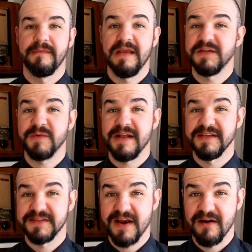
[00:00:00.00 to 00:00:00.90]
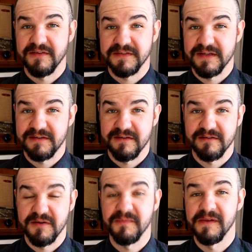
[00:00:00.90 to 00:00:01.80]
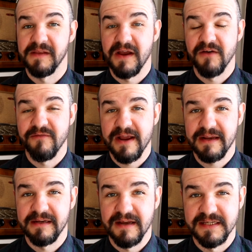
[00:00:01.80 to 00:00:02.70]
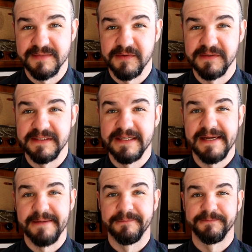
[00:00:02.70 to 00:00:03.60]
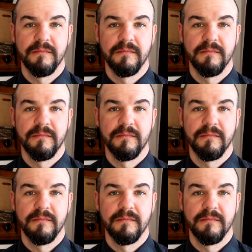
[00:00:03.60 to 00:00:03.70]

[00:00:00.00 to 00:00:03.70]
as well as tartans that are completely unrecognisable today.